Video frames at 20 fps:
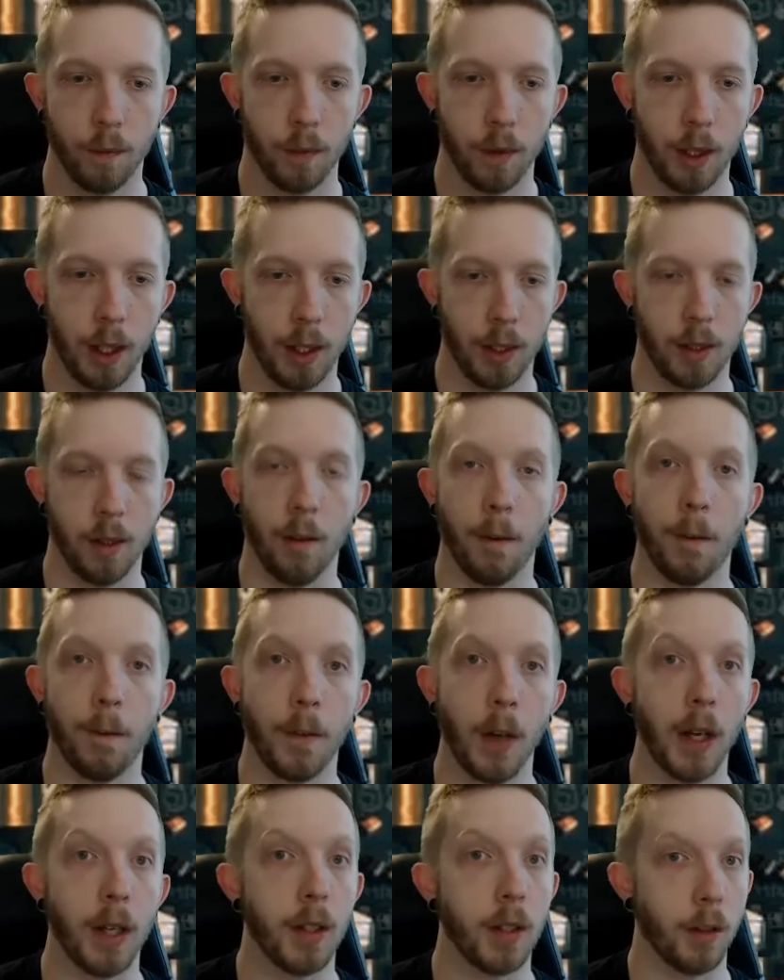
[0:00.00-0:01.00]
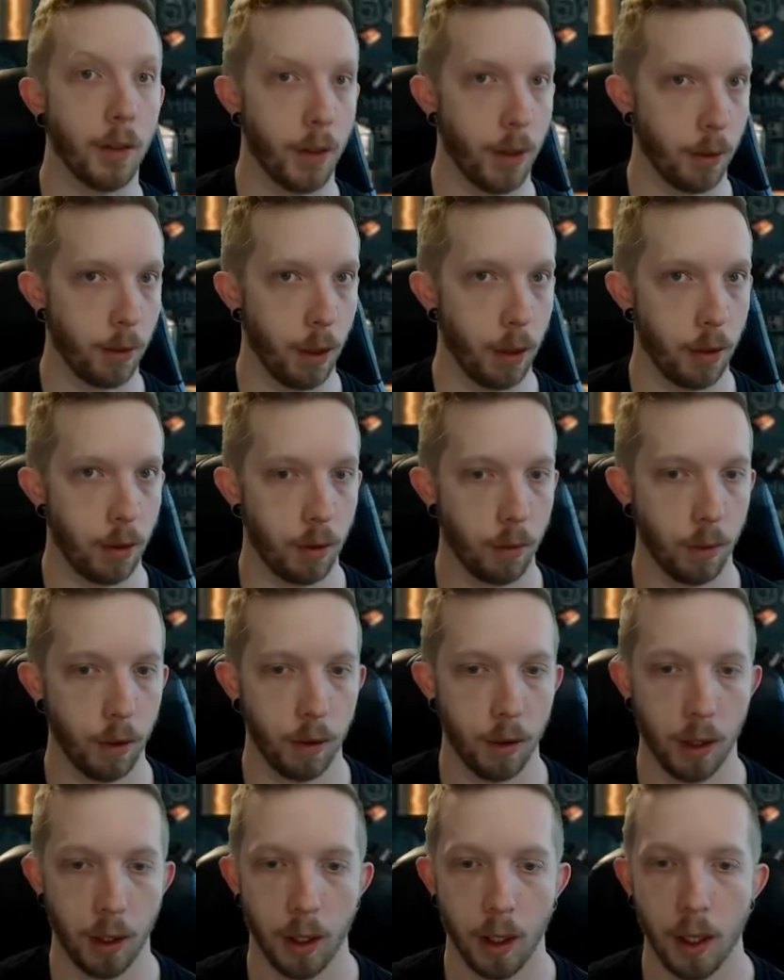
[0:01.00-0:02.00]
taste the effect of the roast,
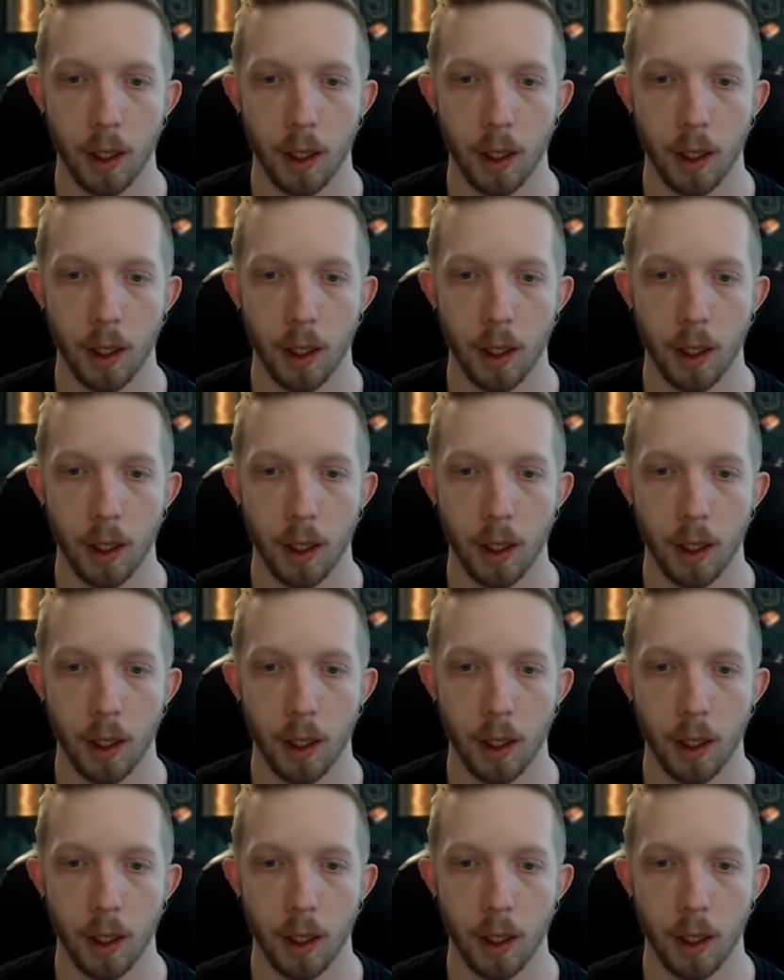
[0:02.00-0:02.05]
really.